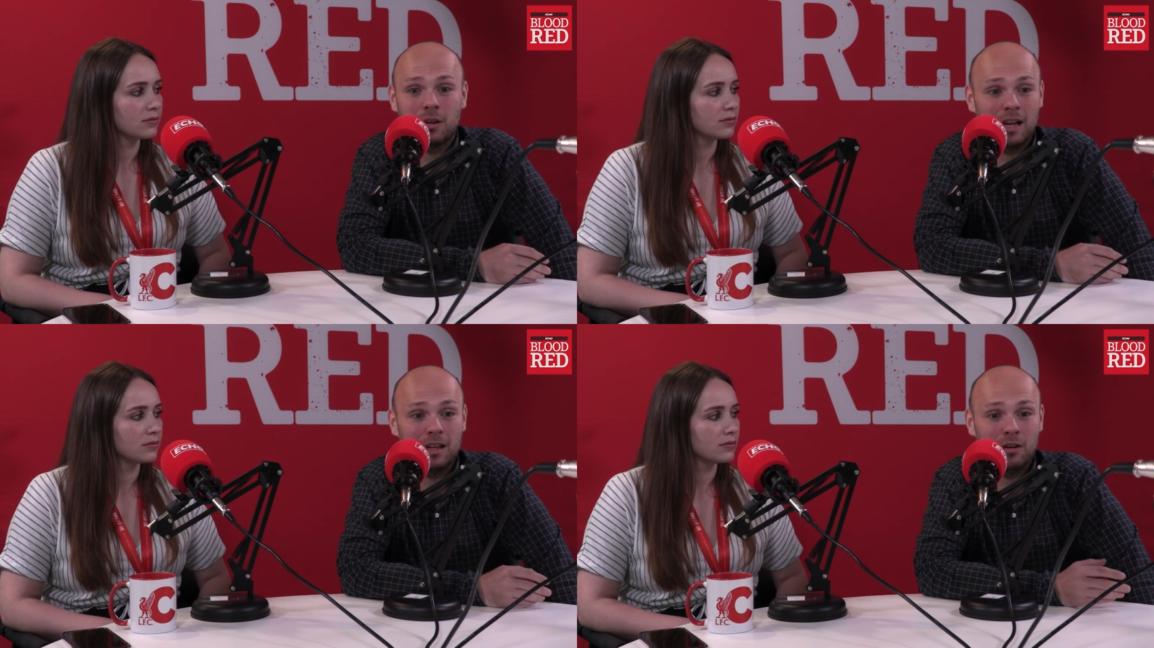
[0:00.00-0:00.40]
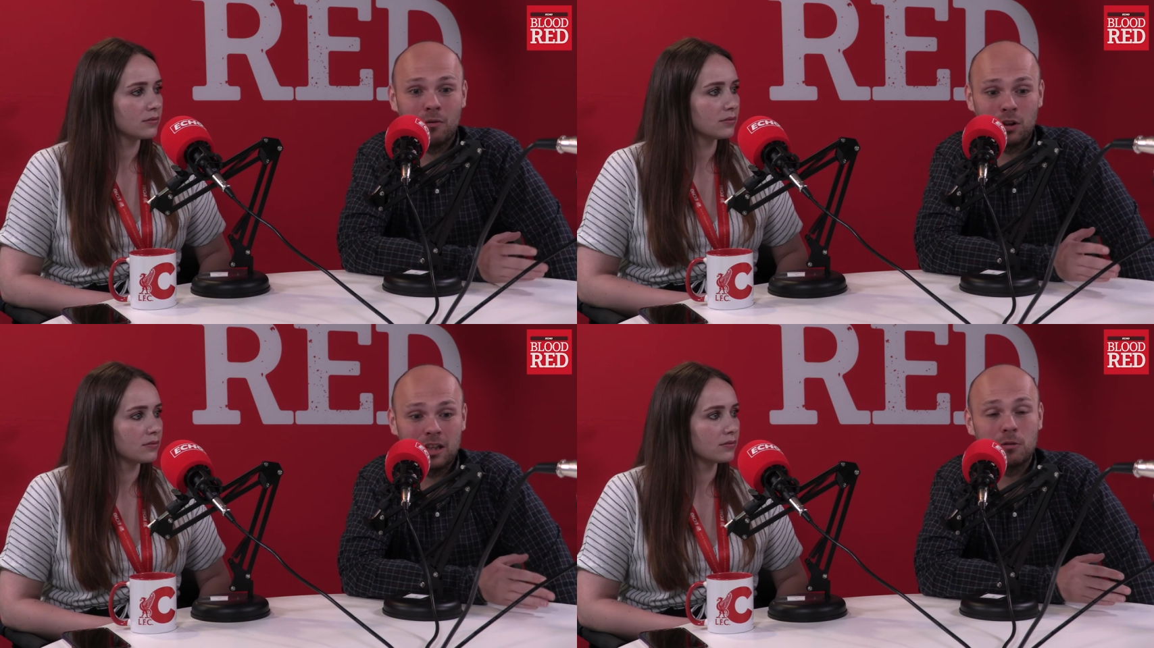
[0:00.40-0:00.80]
Speaker 1: that you've
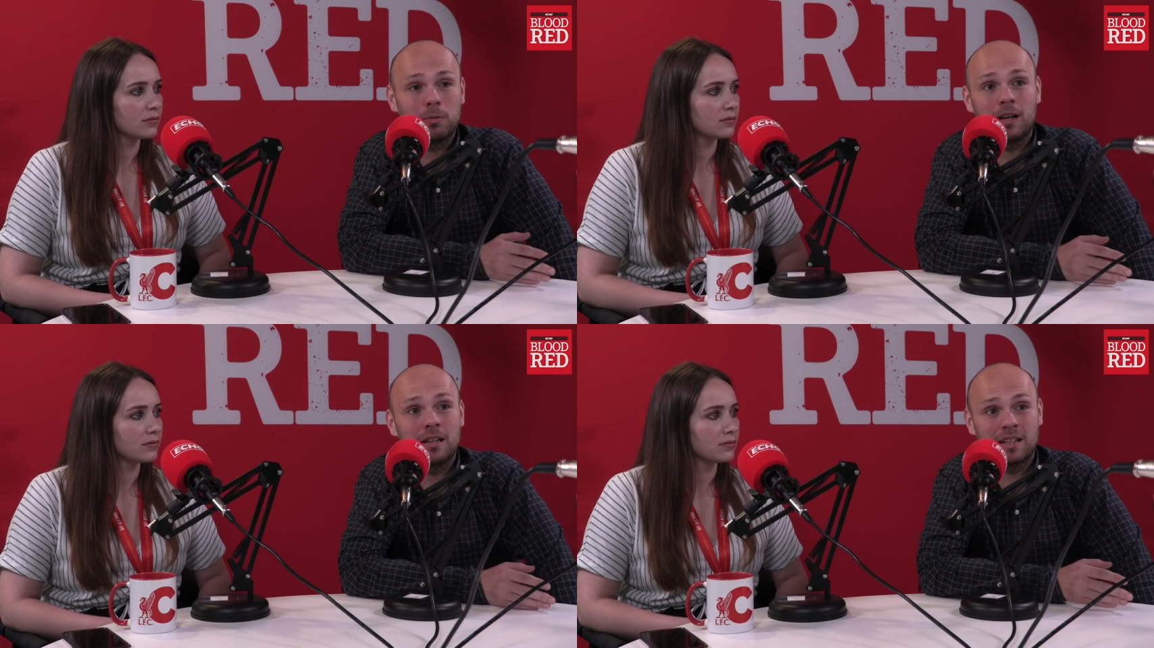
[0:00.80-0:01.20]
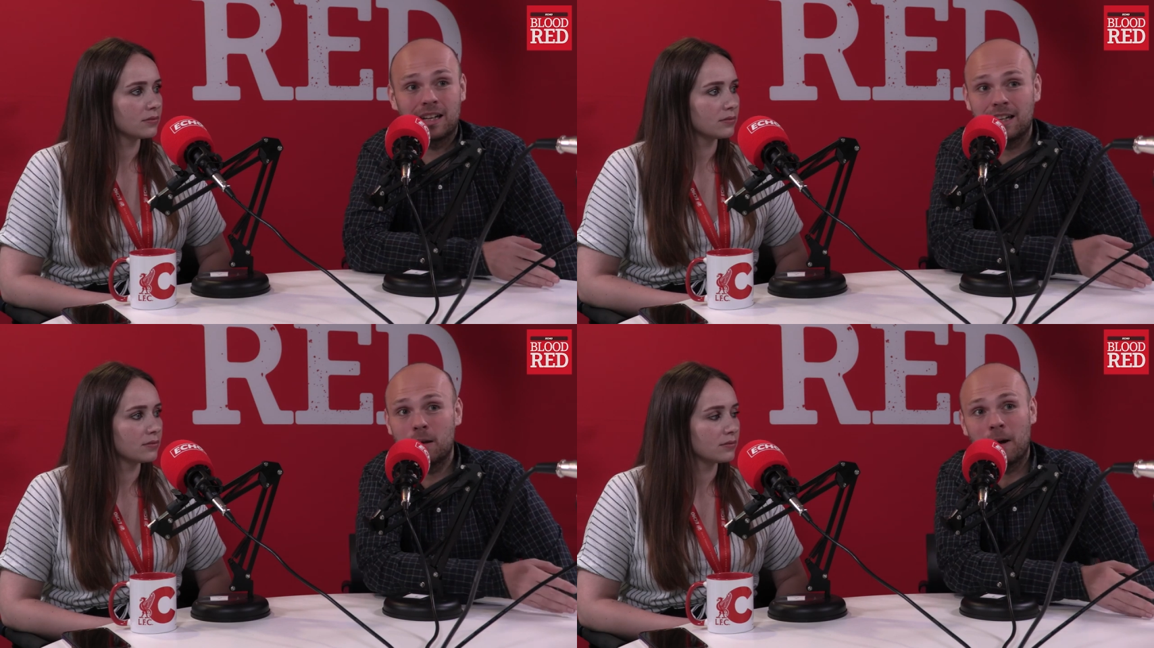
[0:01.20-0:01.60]
got these players in a
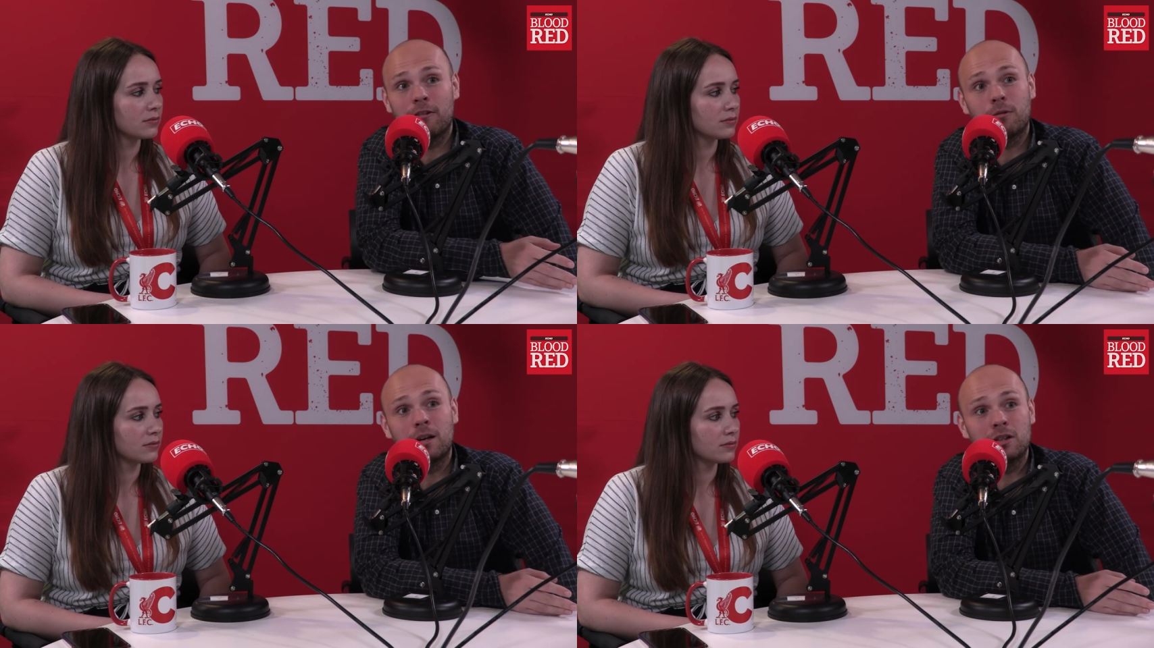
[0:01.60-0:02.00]
clear pathway.